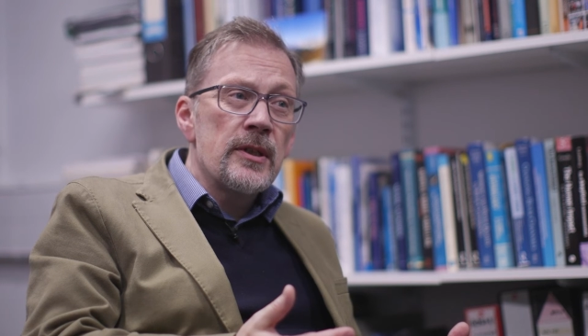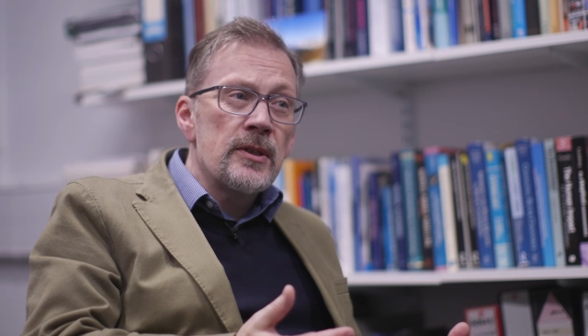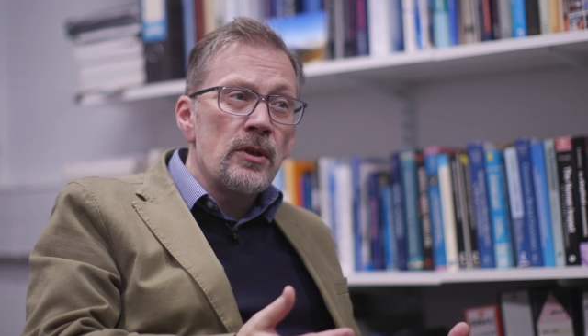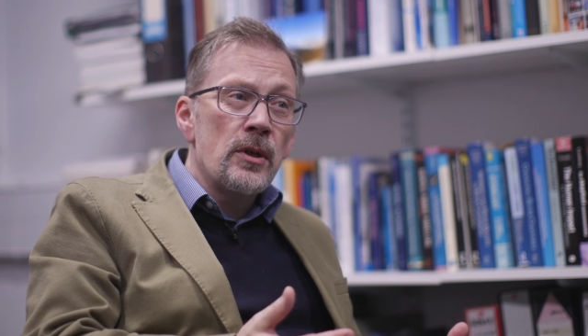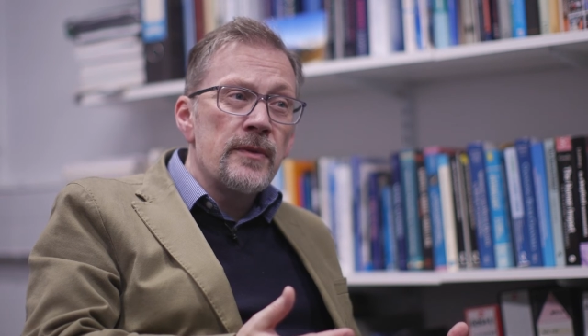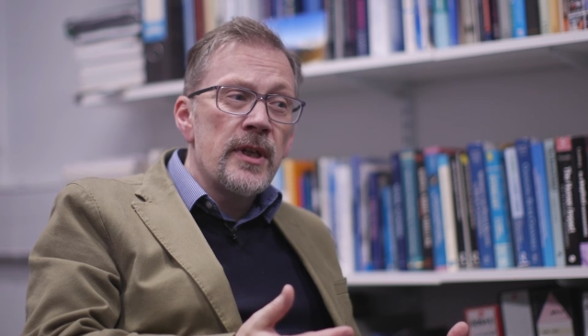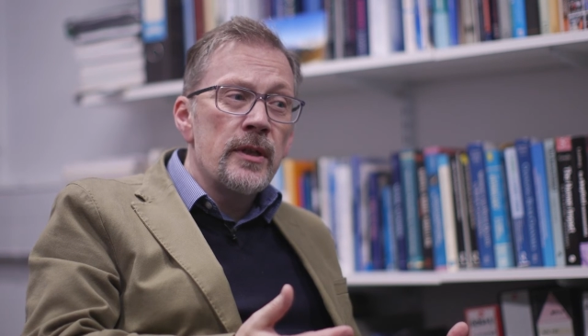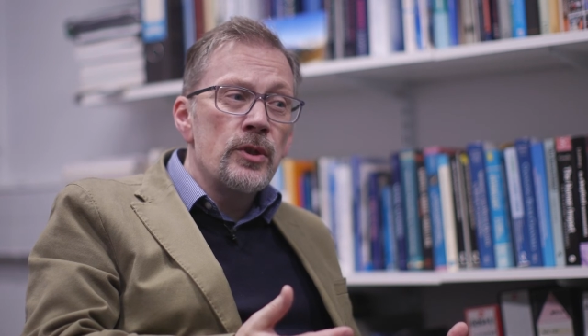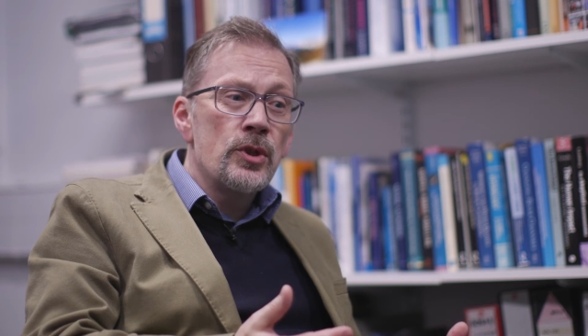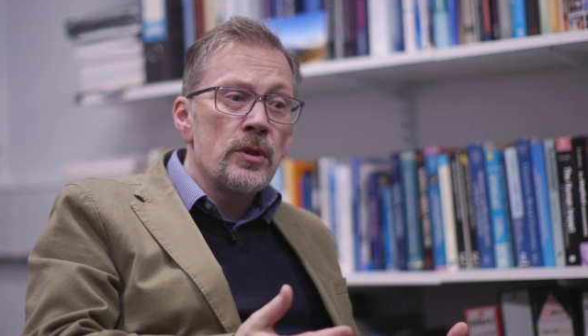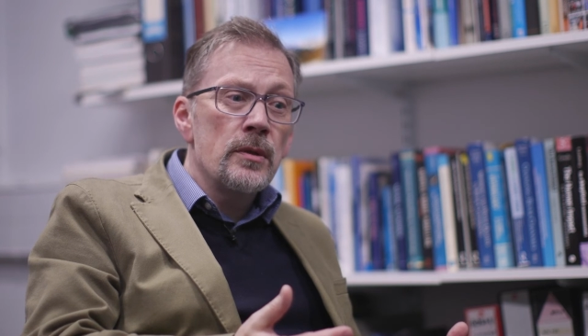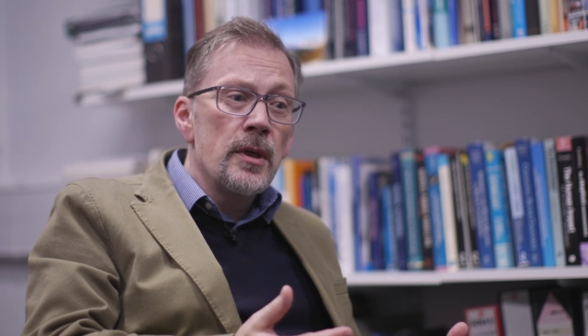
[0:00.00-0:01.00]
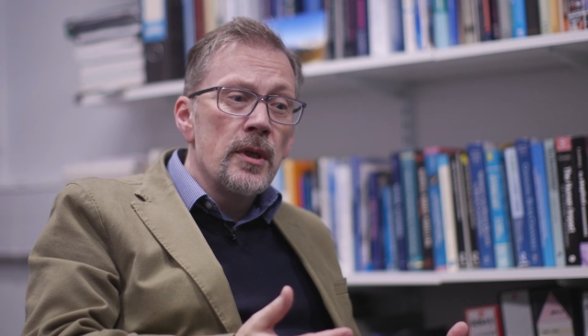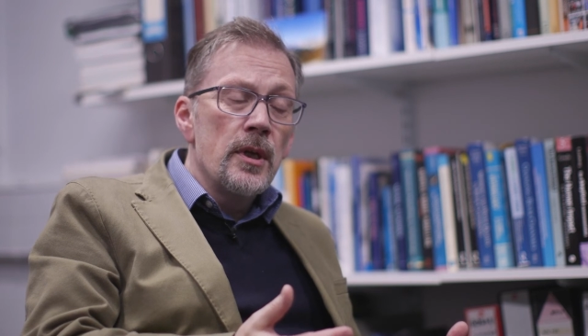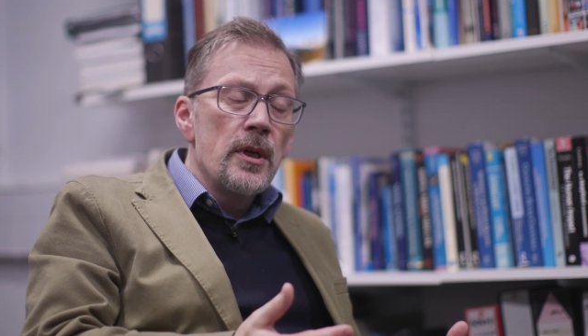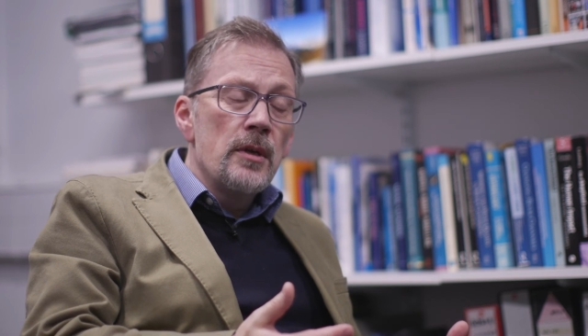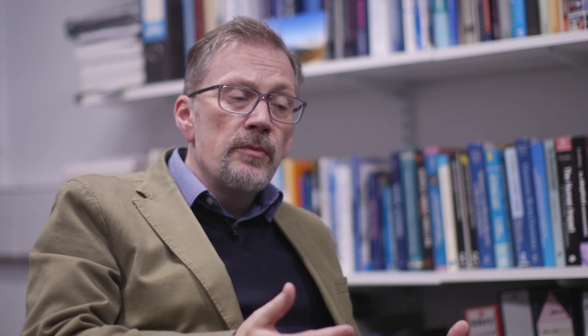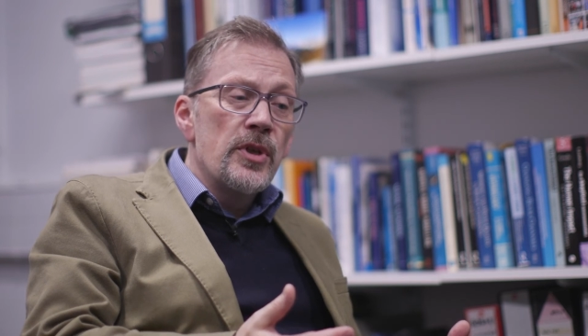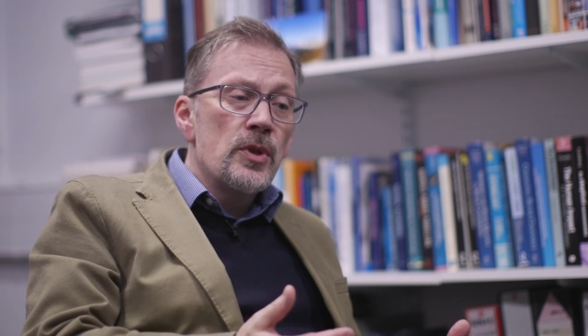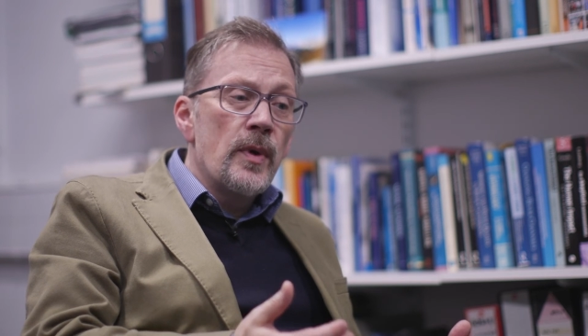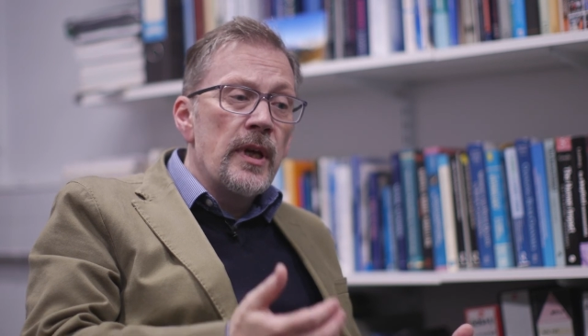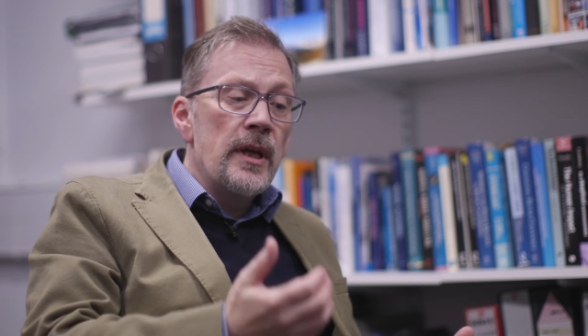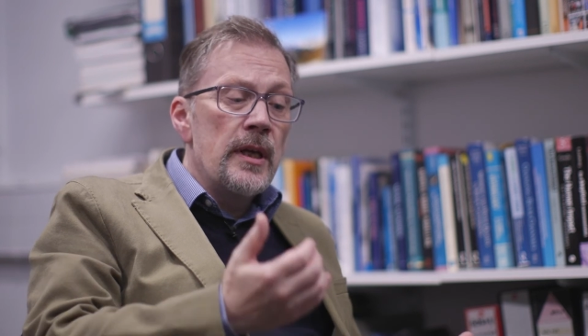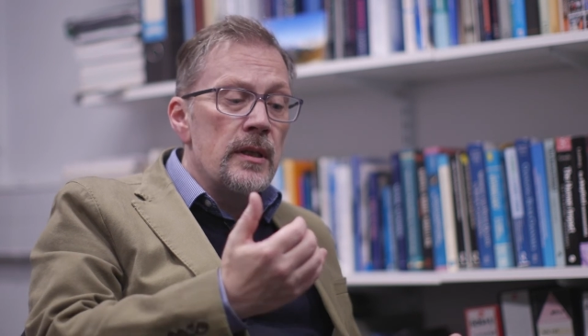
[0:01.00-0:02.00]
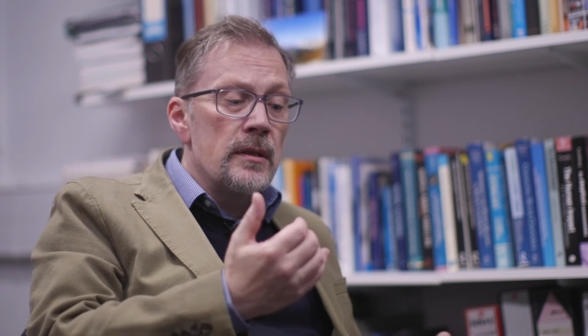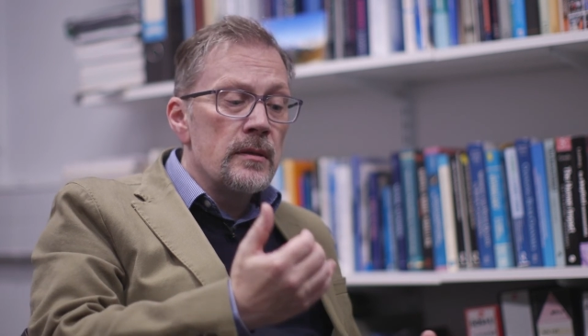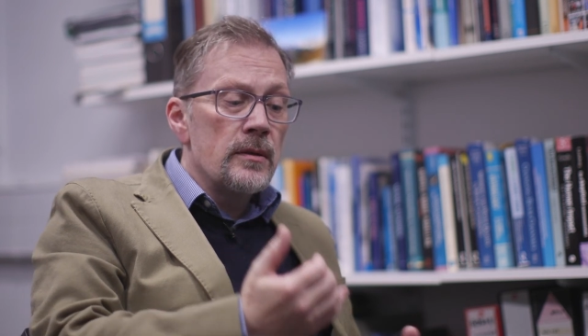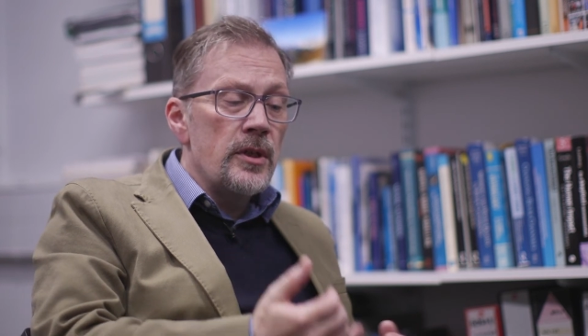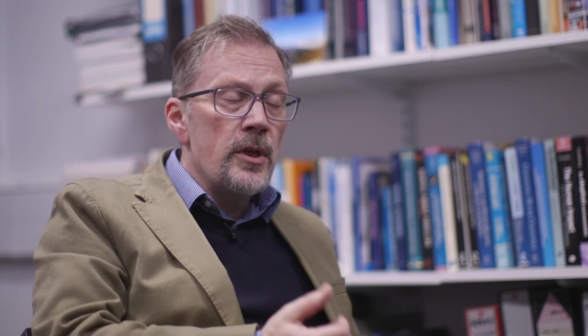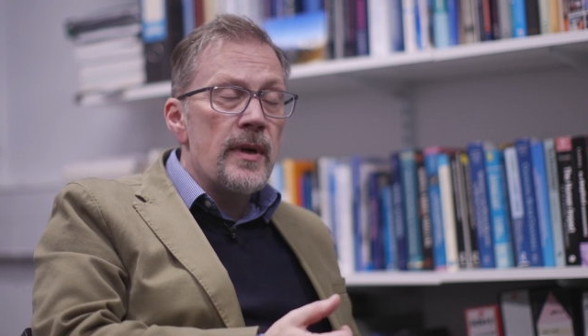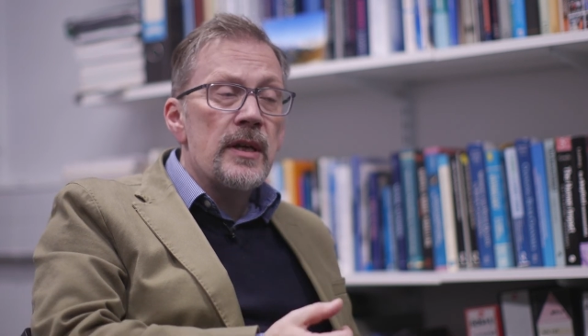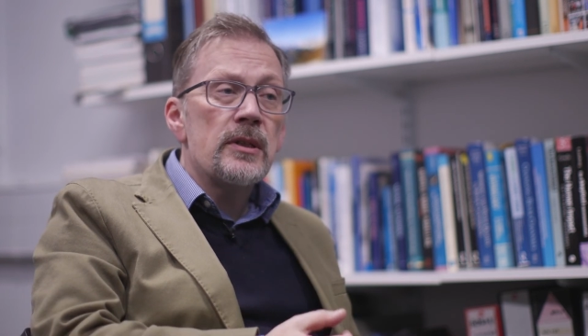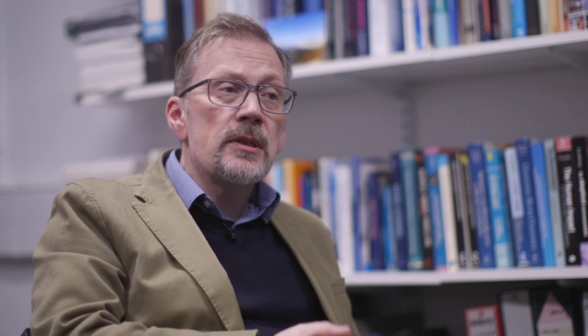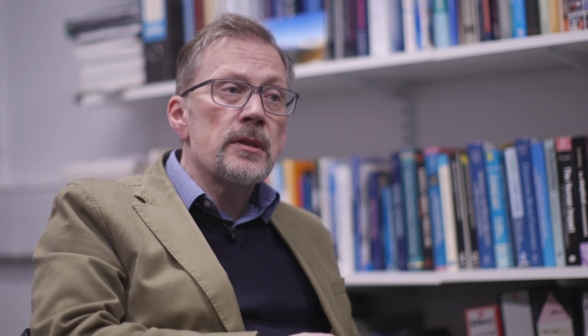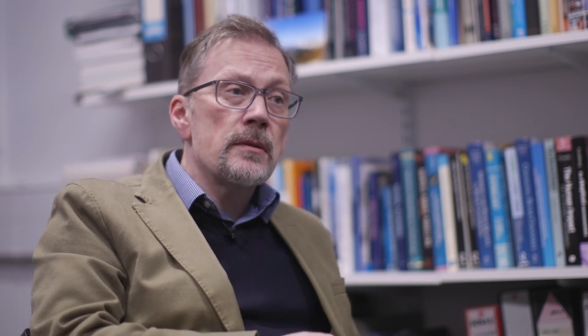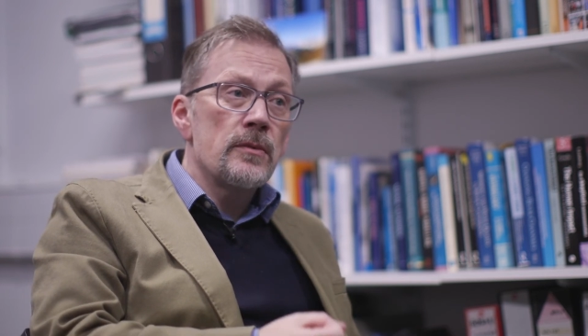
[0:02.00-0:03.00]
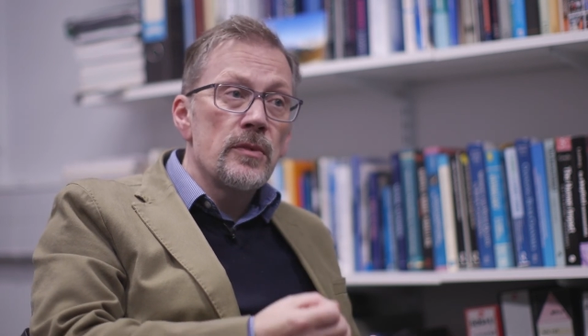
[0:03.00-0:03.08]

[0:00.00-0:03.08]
There's a lot of tension between US,